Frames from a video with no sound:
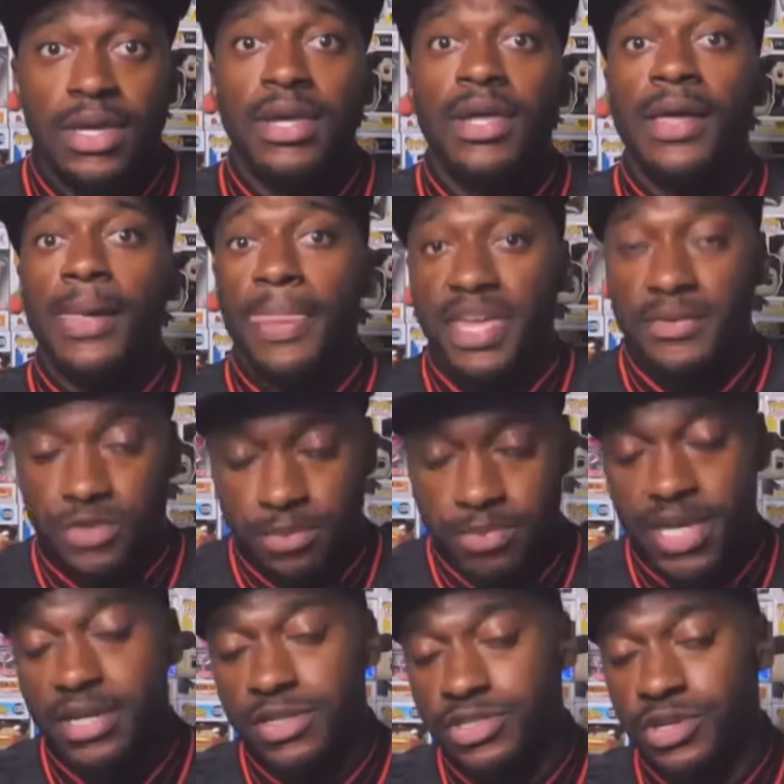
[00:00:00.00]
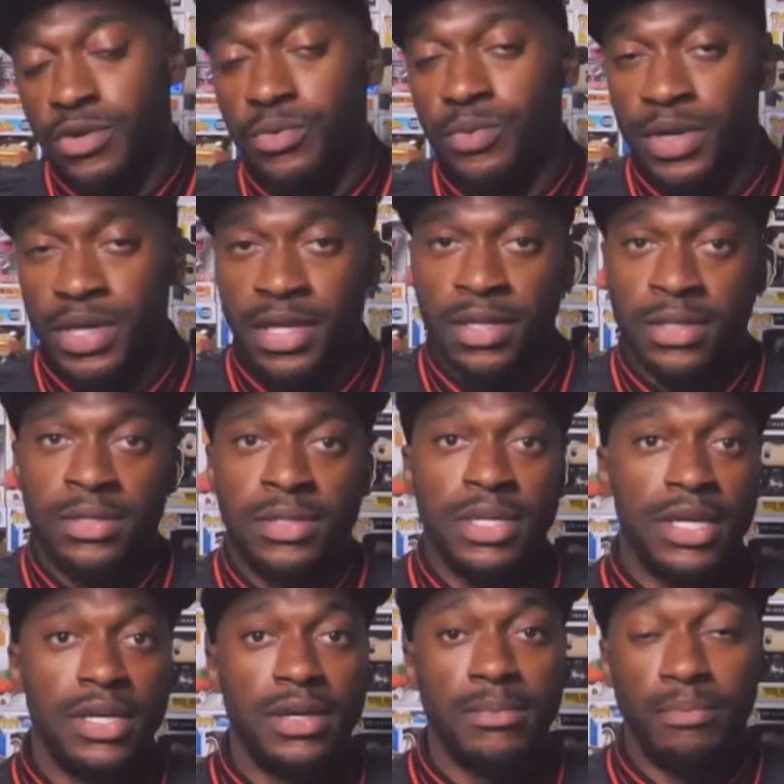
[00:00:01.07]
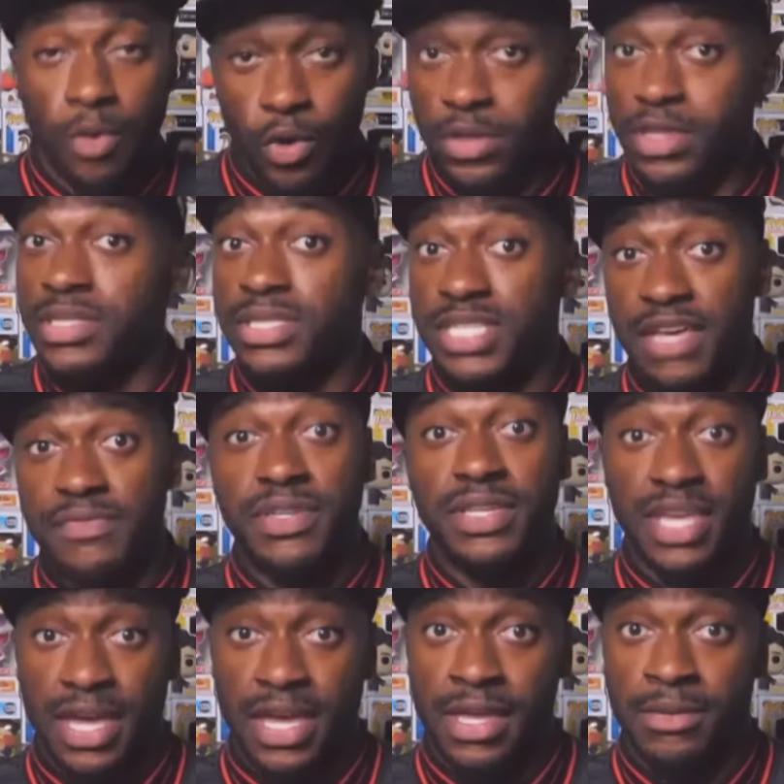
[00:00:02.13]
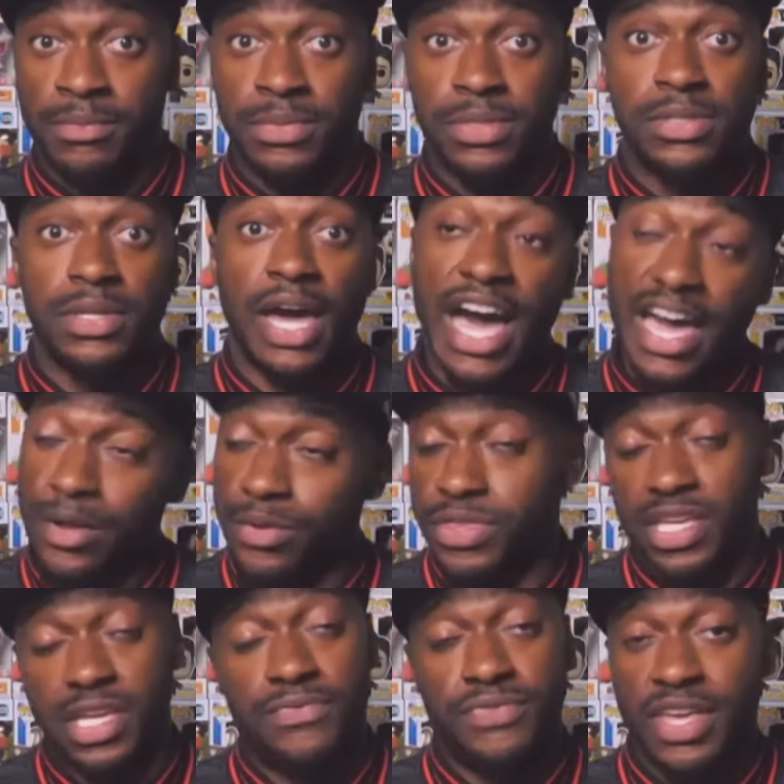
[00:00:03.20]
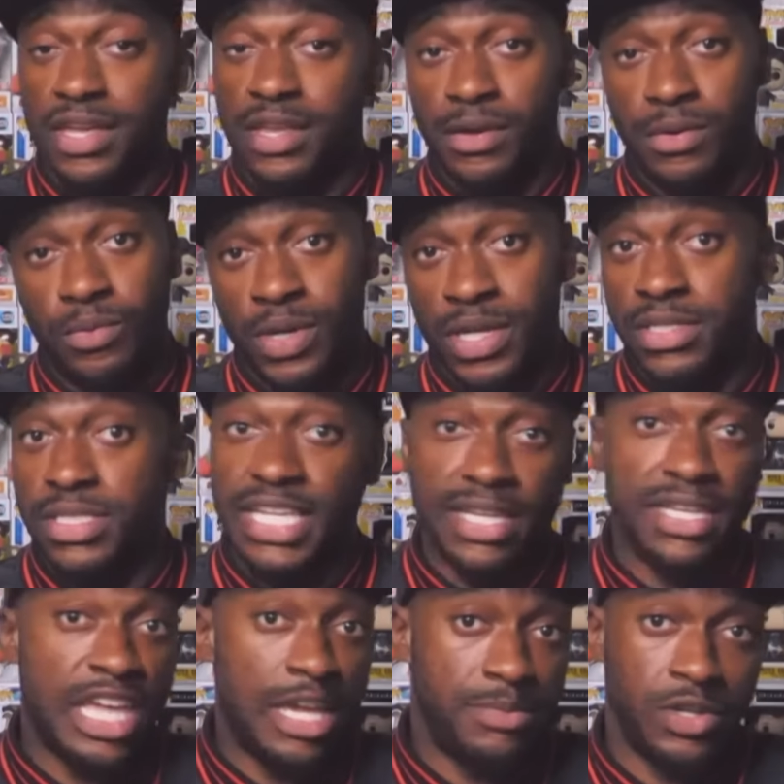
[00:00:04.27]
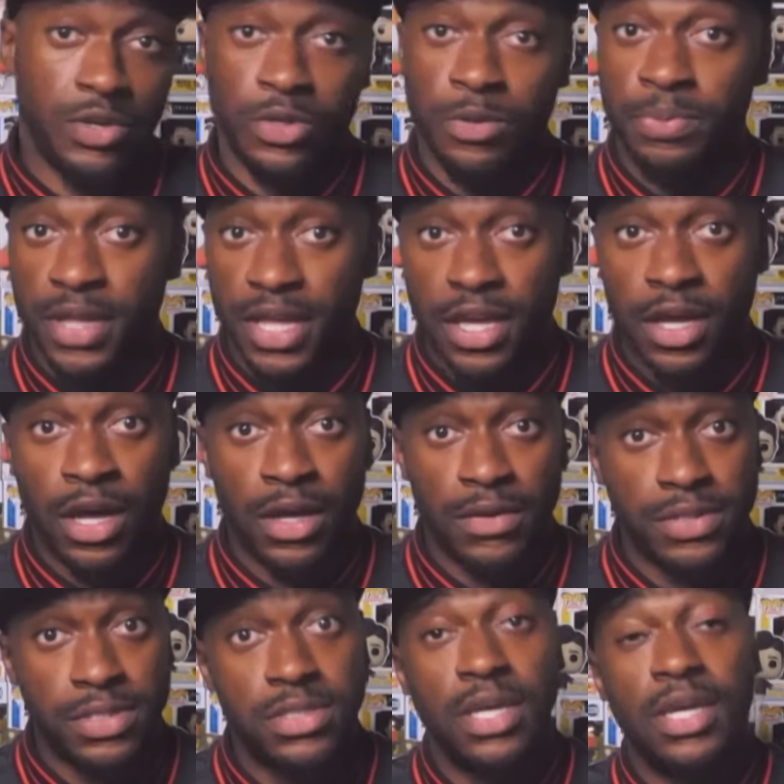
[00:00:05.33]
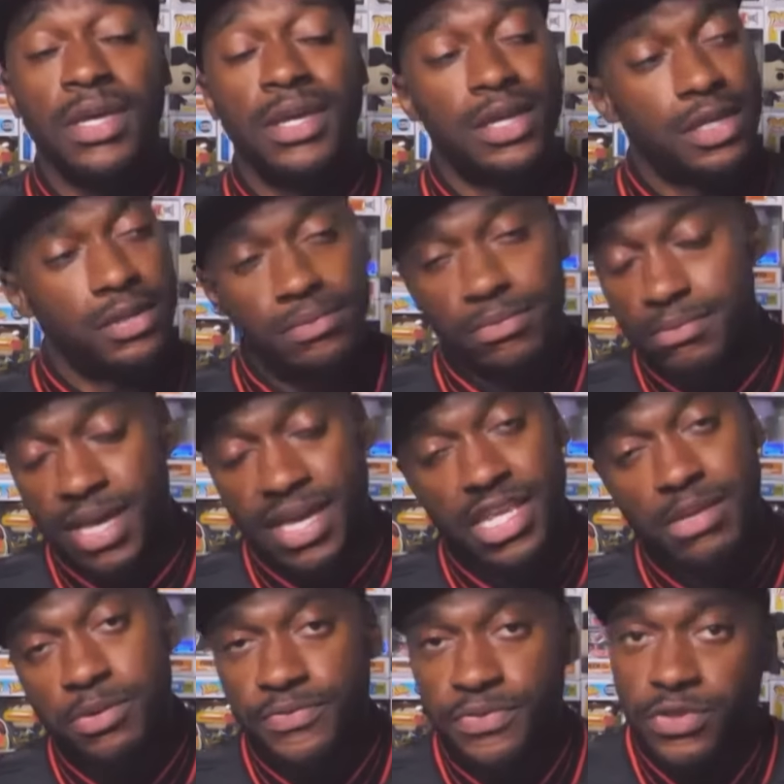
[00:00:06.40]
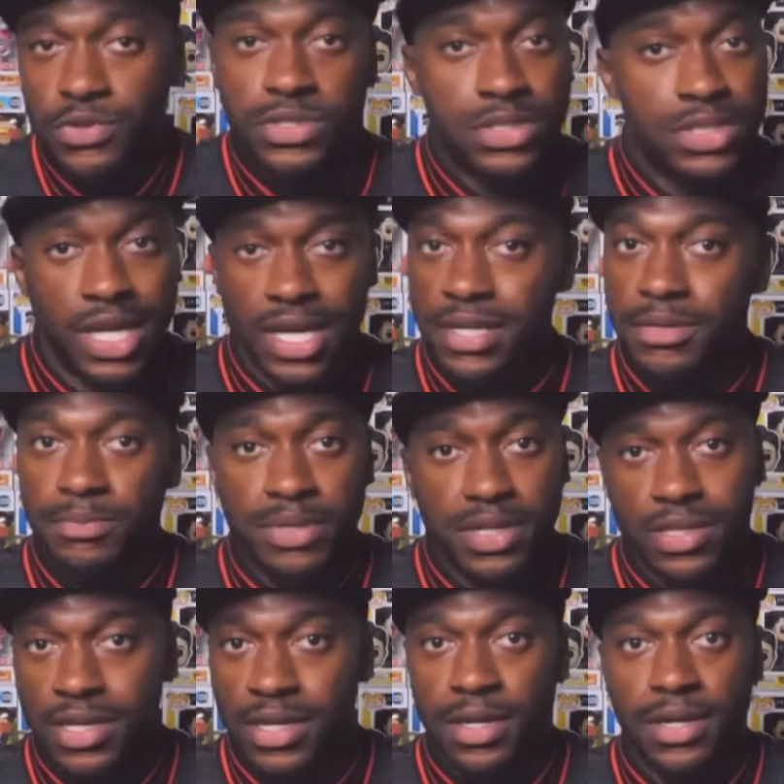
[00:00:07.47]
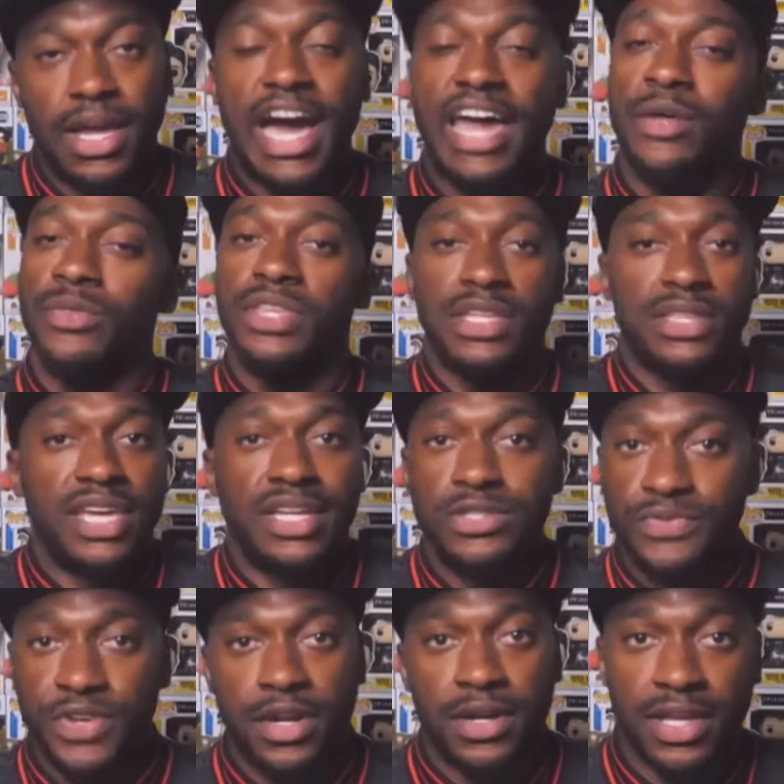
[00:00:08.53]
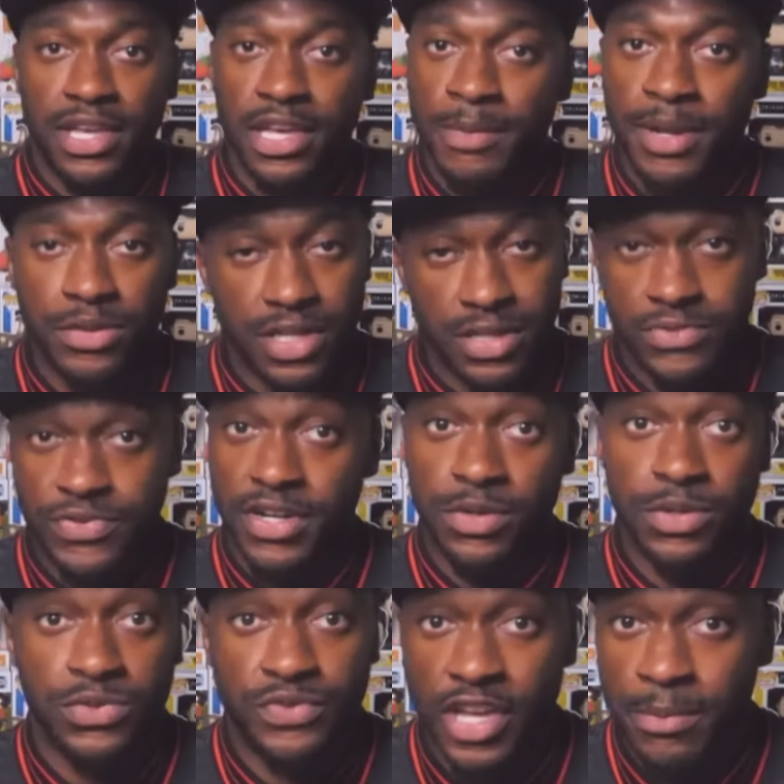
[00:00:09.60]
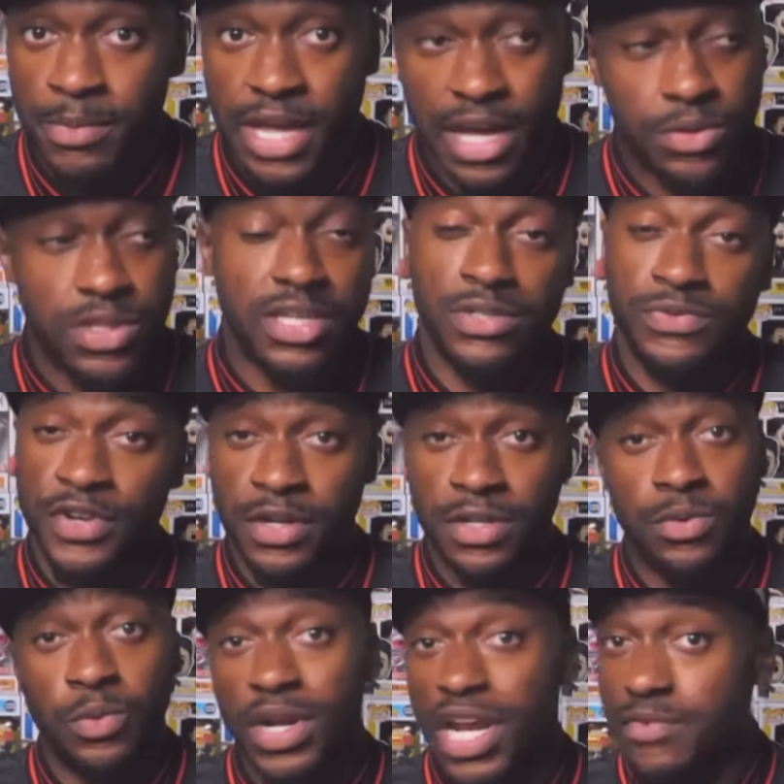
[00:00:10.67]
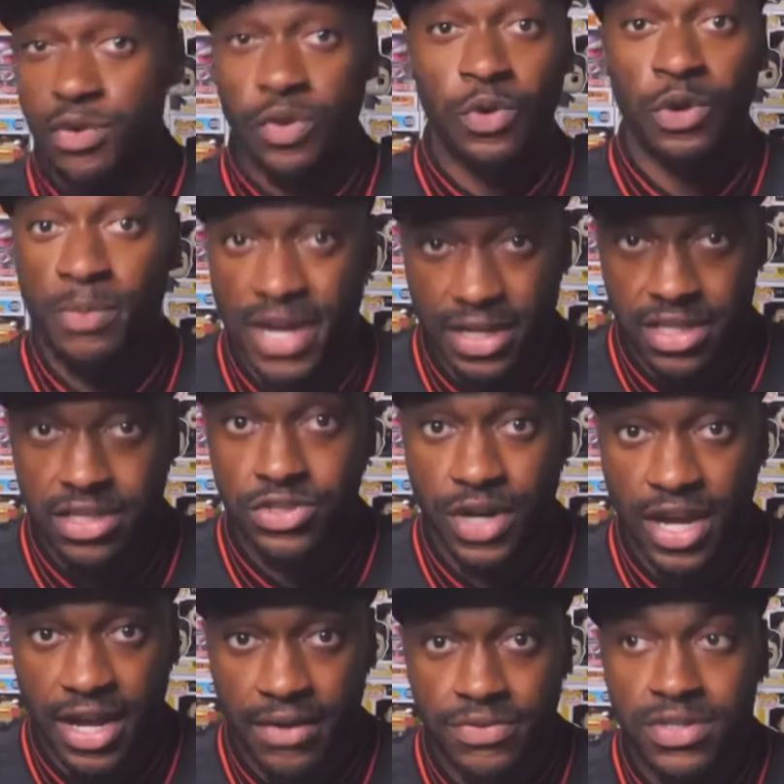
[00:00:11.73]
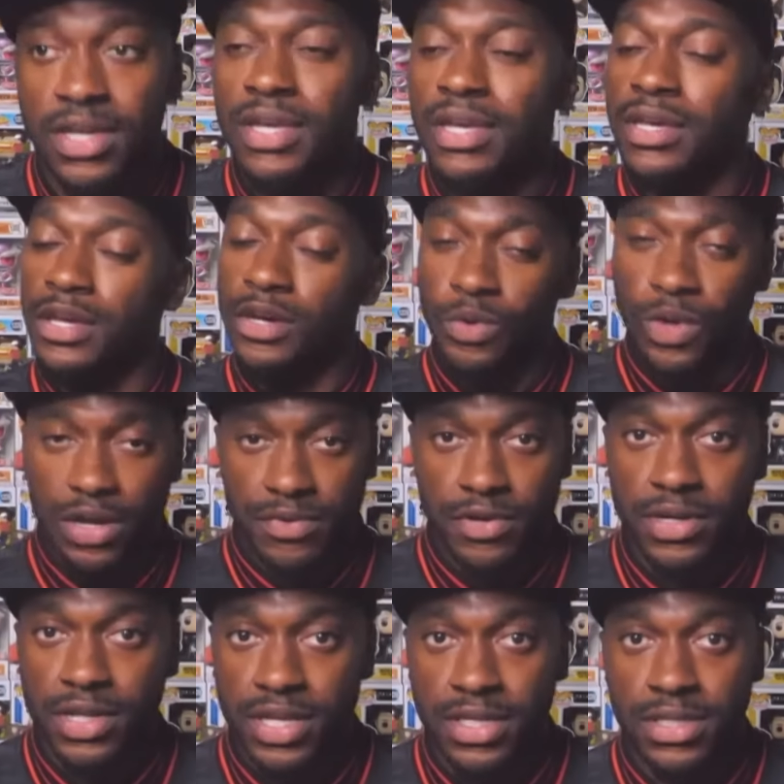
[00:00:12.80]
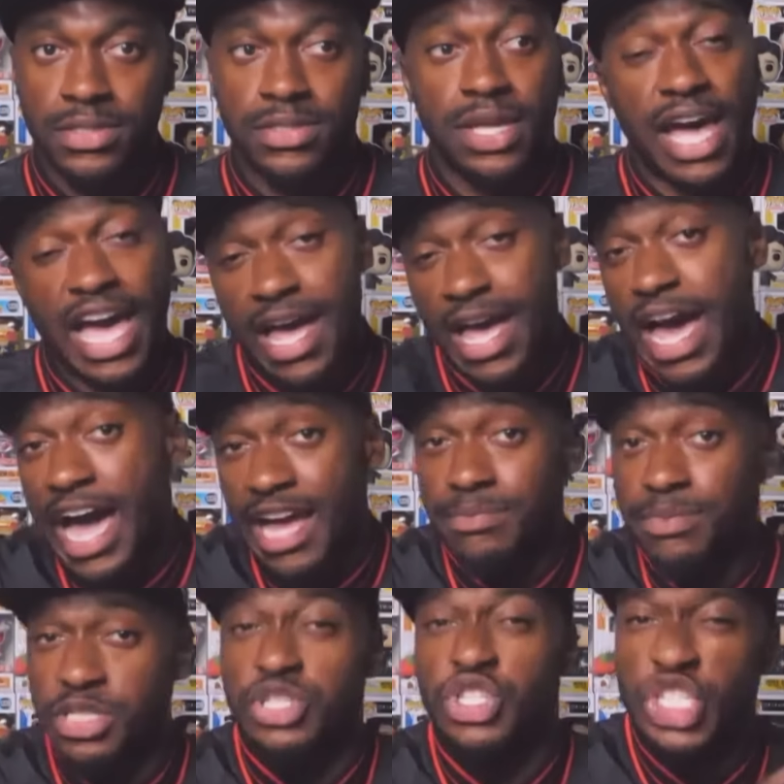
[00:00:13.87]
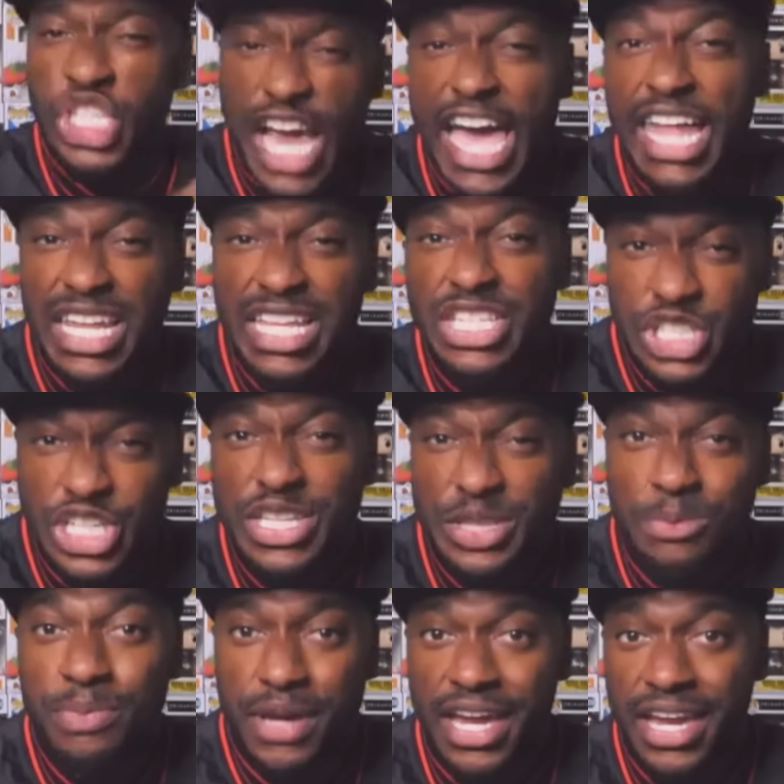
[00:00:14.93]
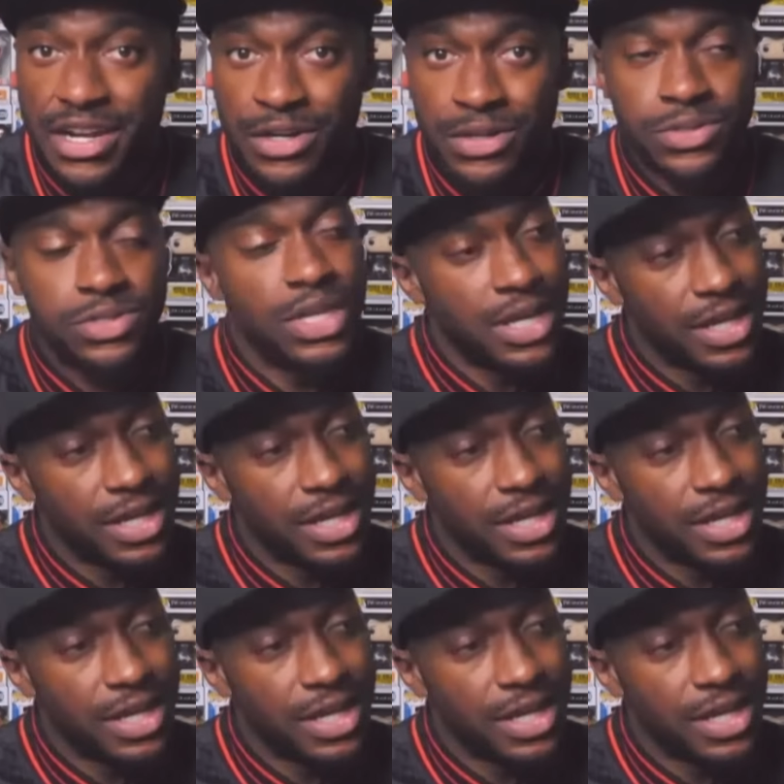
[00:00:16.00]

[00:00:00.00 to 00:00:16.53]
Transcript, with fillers: If the Bears don't win more than seven games, I don't think if they don't win 10 games to go to the playoffs, Matt Eberflus is not going to be there. Yeah. I don't think that's fair to him. I don't think it's fair to his family. I don't think it's fair to whatever quarterback they draft, whoever it is. I, I'm just challenging the Bears.